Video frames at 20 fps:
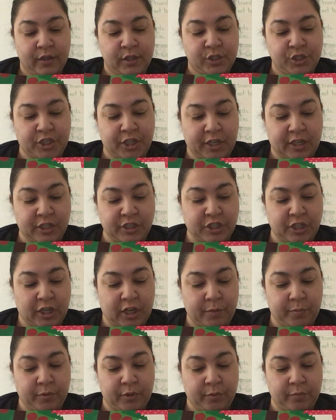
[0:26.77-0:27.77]
Chicka
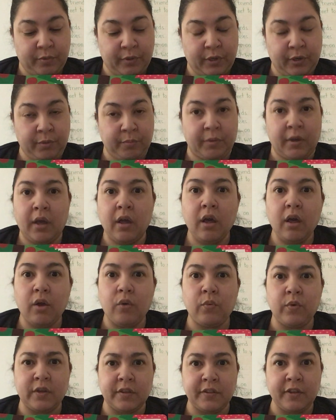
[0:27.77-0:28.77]
Chicka Boom Boom,
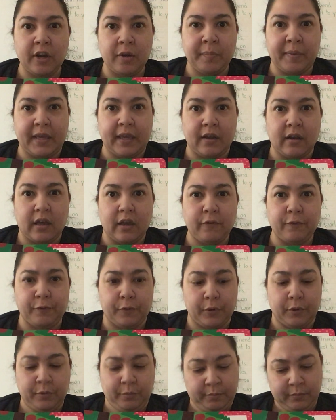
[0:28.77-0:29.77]
will there be enough
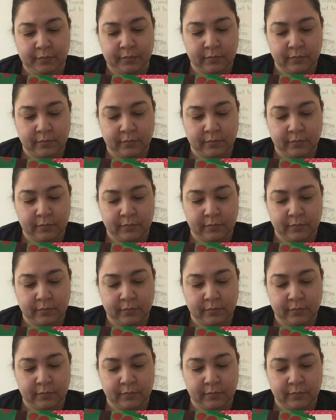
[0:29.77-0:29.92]
room?